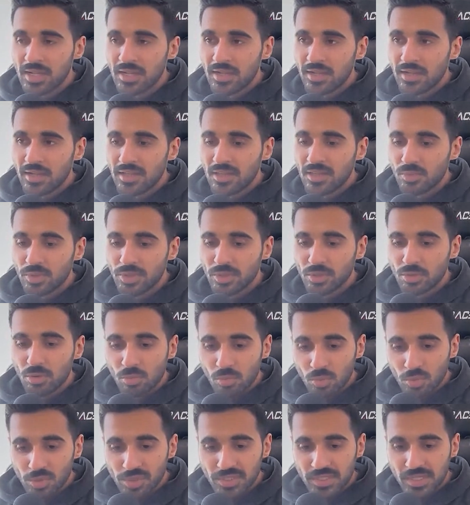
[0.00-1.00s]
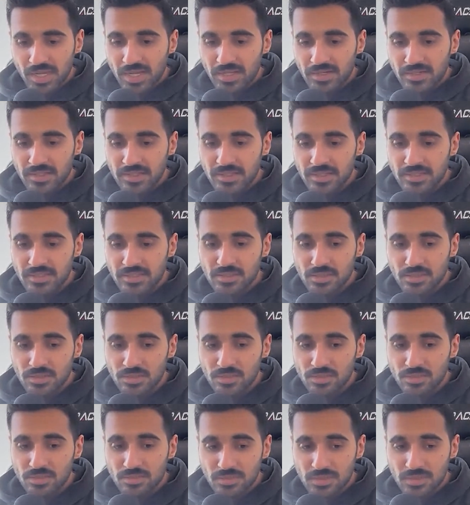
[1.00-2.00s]
And the way to avoid that is to
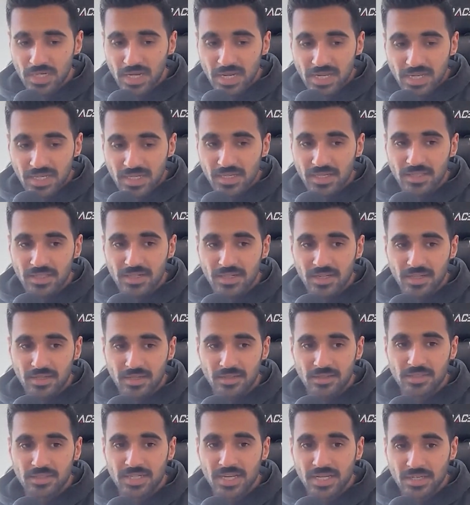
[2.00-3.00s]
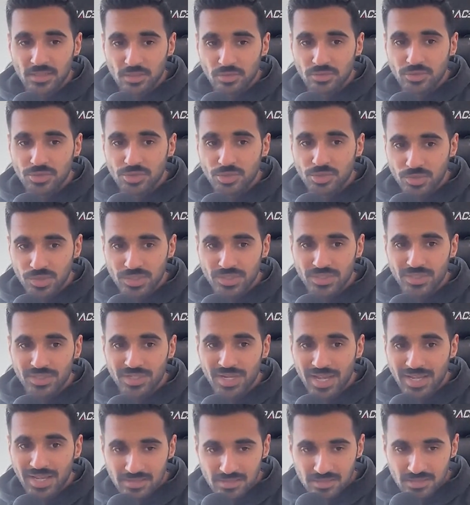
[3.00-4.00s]
take your nutrition
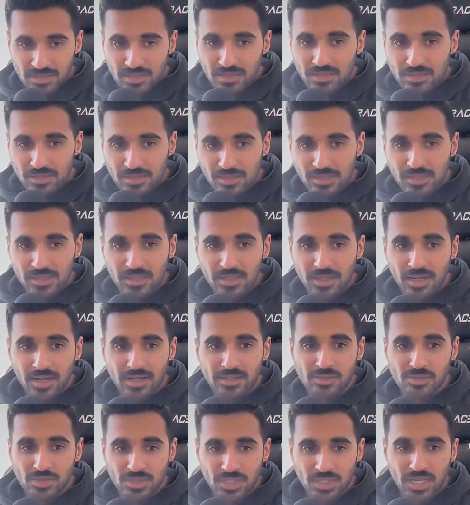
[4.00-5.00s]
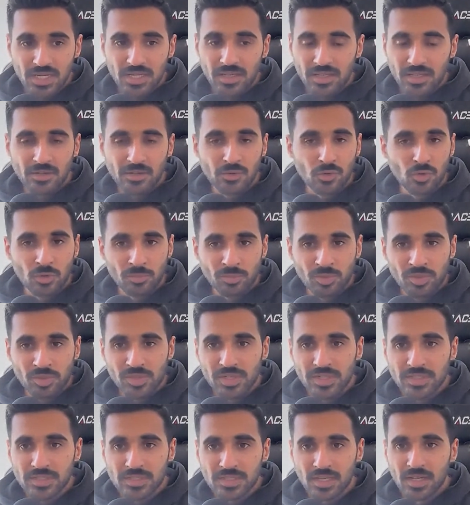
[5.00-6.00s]
as seriously as you take normal
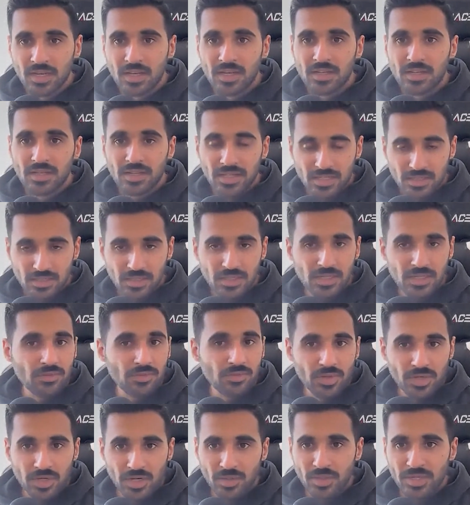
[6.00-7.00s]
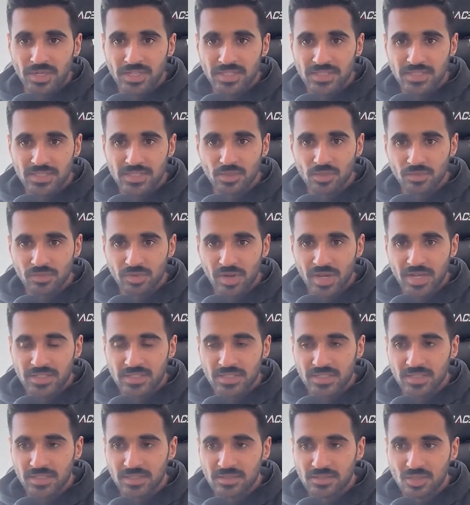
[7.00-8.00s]
days, even on days that you're
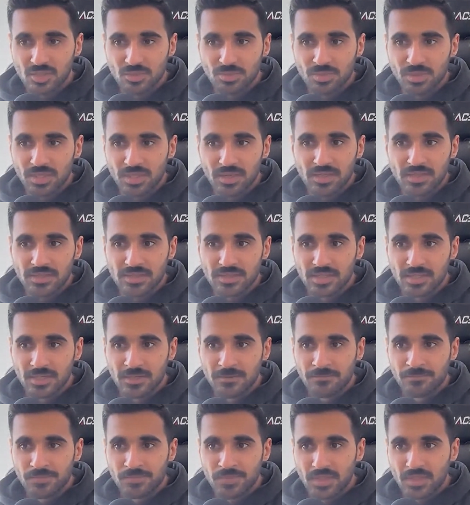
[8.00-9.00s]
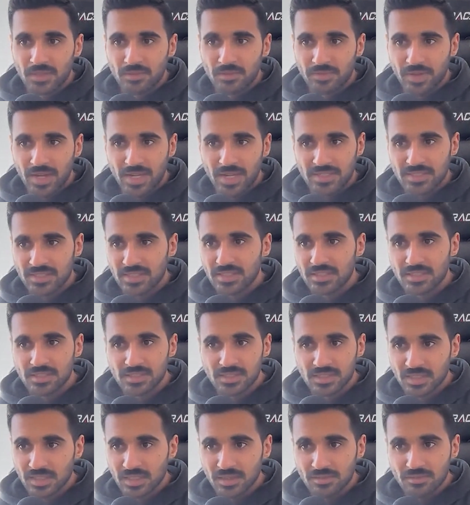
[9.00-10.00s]
fasting, just because fasting
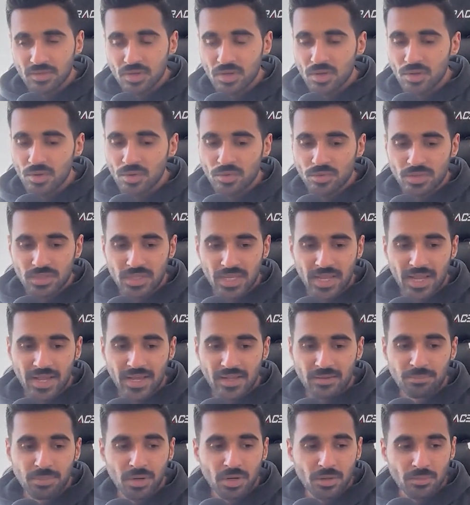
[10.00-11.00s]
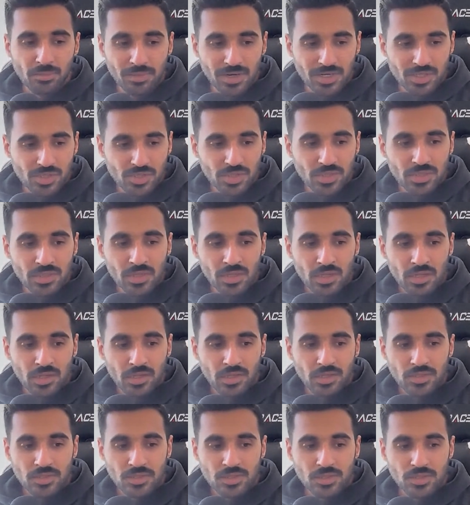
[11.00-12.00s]
doesn't give you that permission
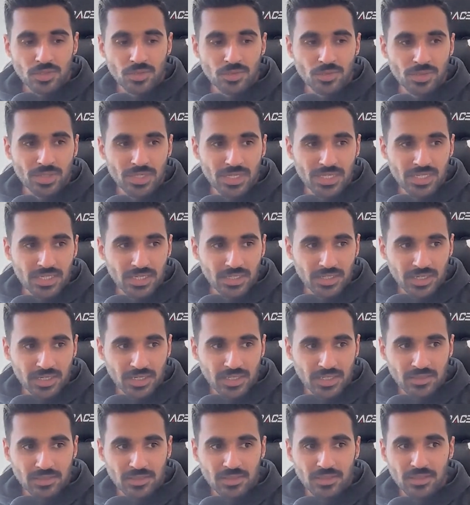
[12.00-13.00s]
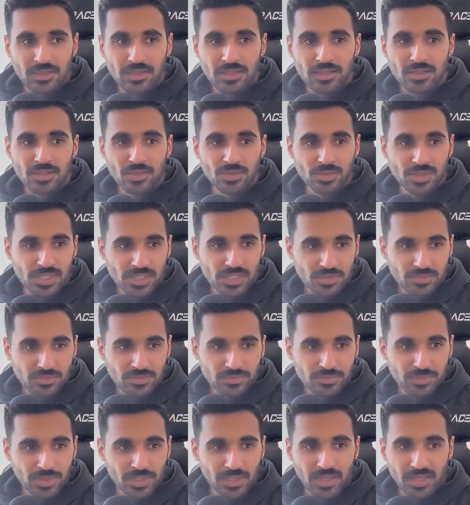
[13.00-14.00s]
to eat unhealthy, to eat
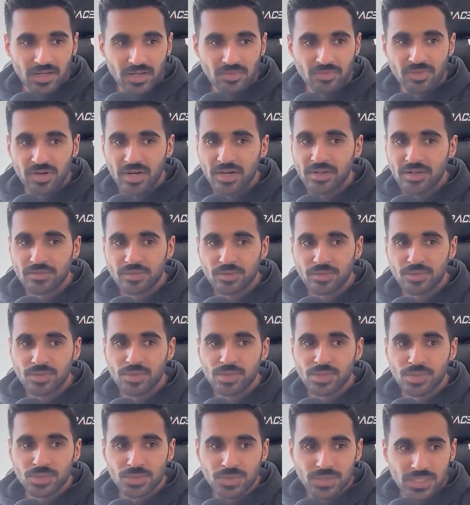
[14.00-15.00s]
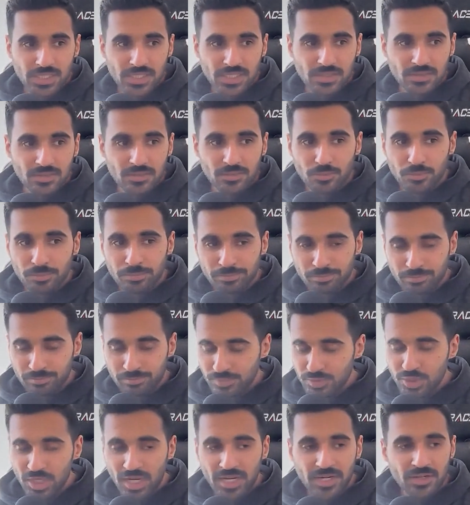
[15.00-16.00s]
a lot of fried food, to eat
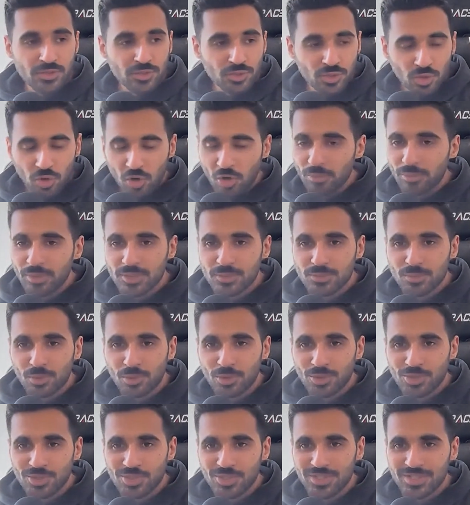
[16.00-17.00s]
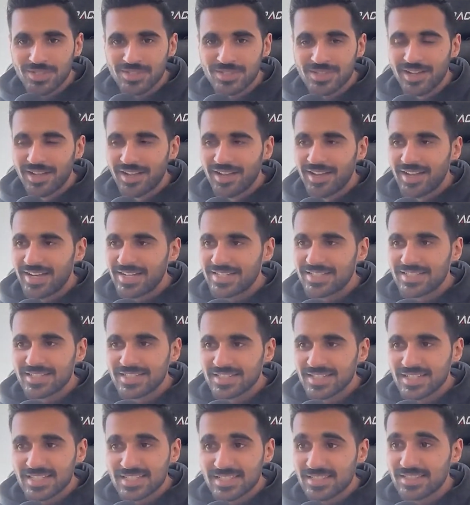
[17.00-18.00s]
ginormous portions.
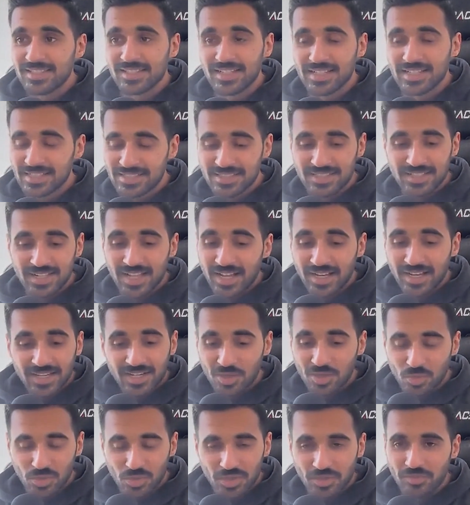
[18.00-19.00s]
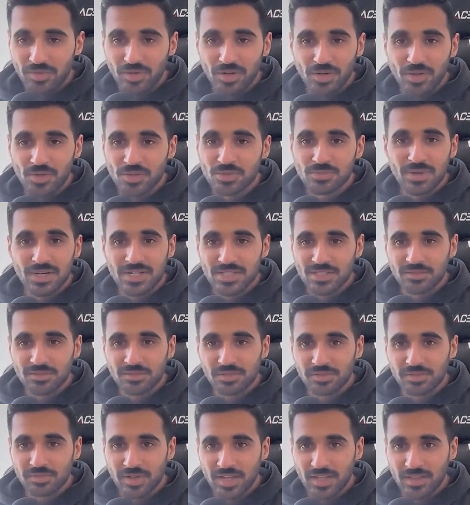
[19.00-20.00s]
It's not going to work for you, especially for
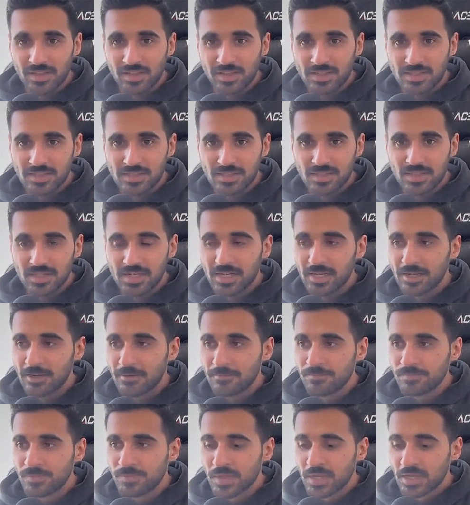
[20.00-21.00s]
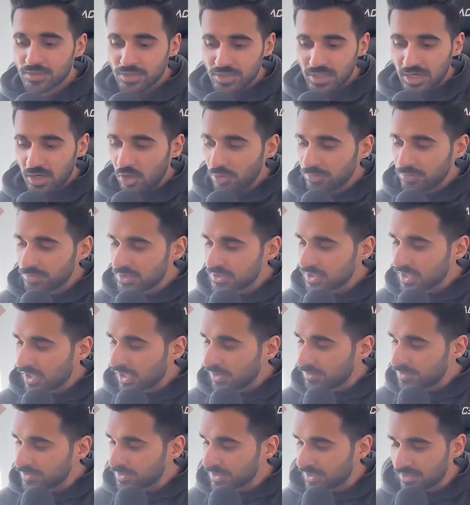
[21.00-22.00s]
fat loss. So yeah, I hope this
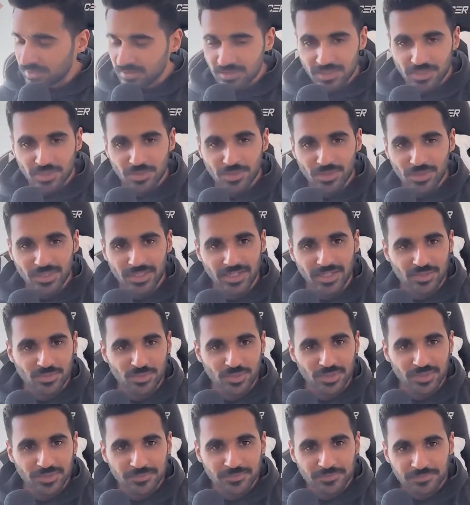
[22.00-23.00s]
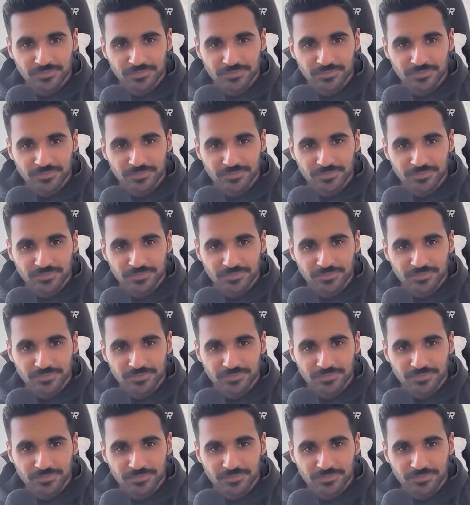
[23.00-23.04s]
helps, and I'll see you on the next one.